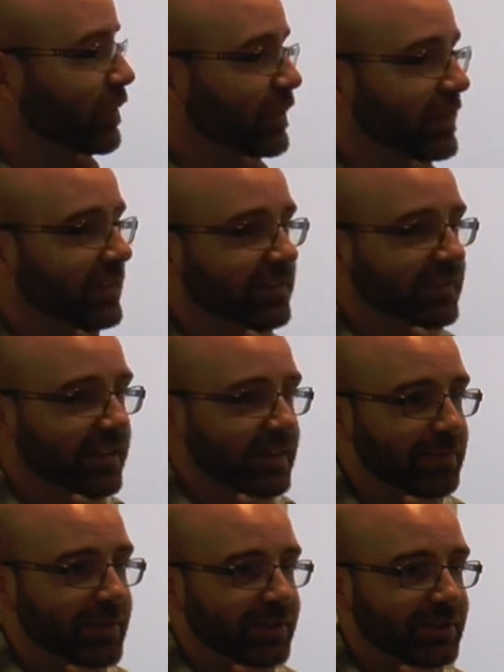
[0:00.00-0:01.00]
Do we end
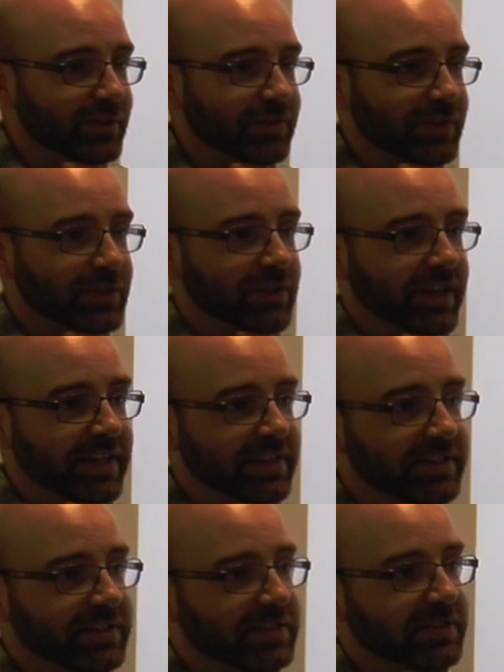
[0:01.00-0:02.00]
up in a sort of a
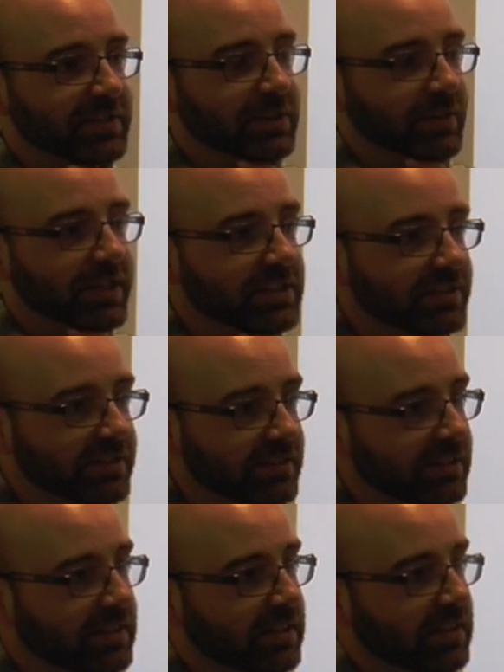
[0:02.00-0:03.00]
strange situation
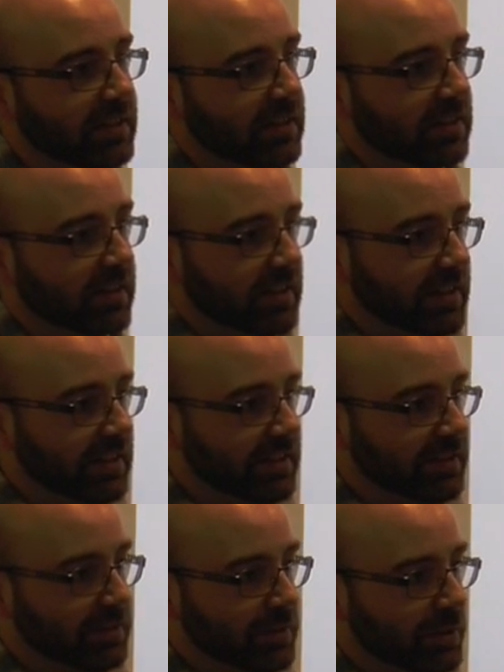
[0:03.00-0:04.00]
in
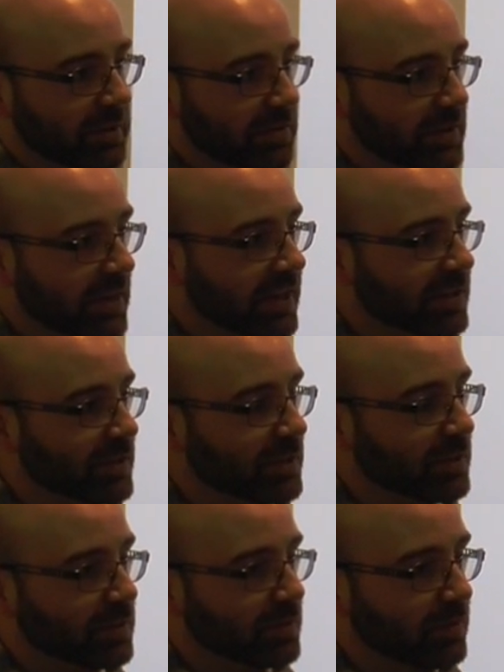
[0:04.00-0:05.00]
cognitive
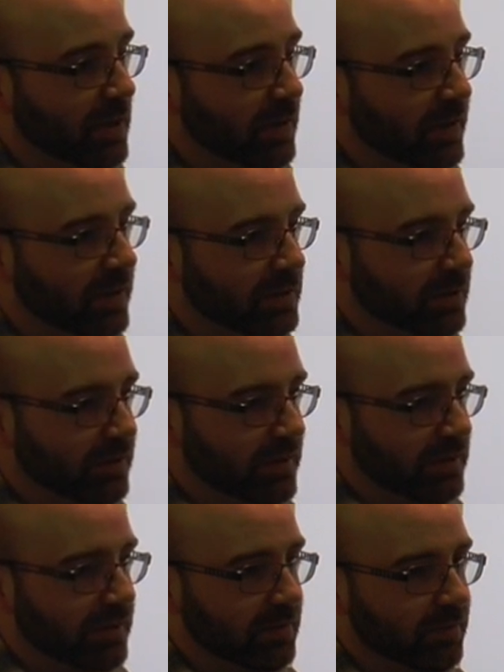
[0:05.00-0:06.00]
science where we're sort of
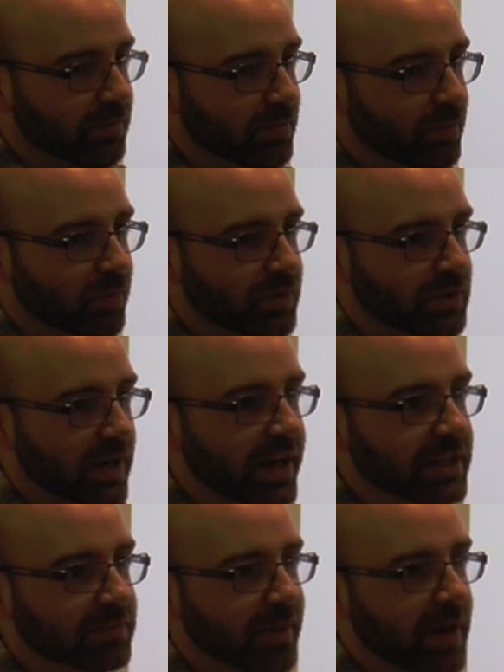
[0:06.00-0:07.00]
in a
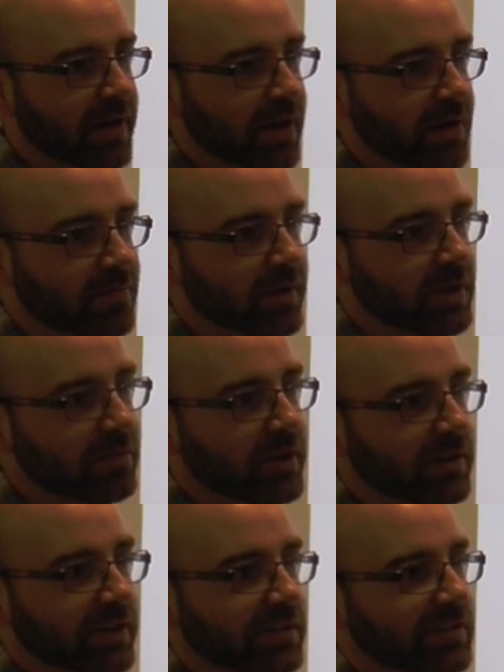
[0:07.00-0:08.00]
strange paradigm-free
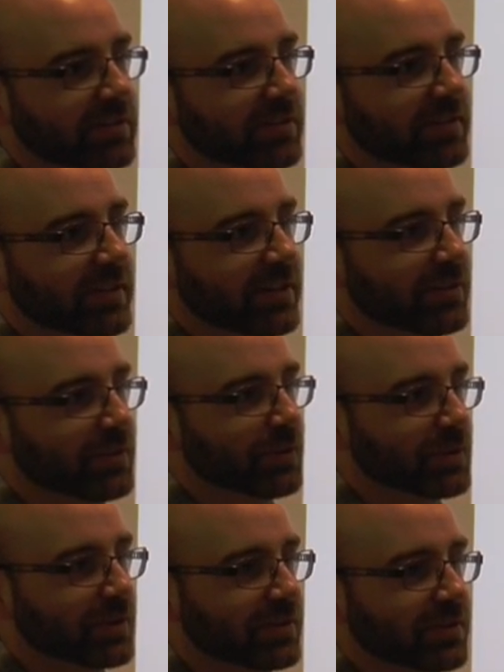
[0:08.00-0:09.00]
period that
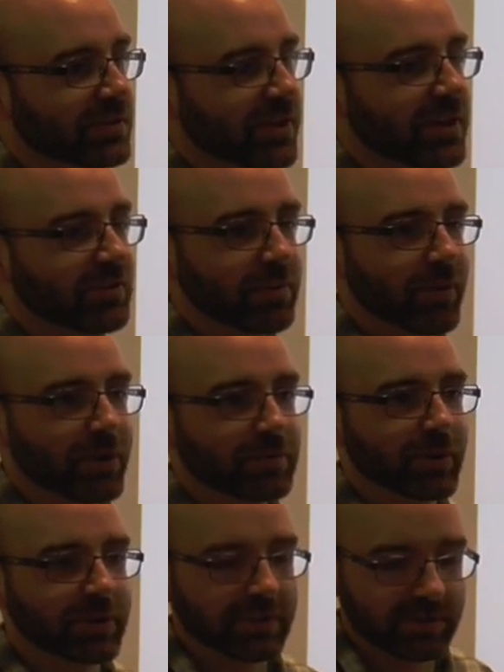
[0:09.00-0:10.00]
looks kind of like
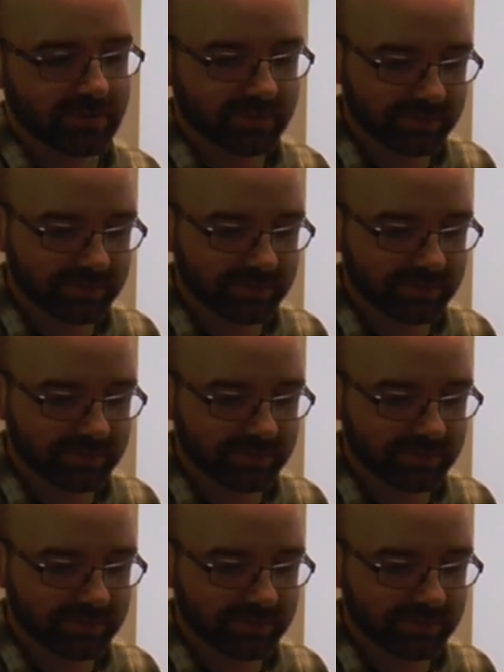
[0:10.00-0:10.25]
postmodernism?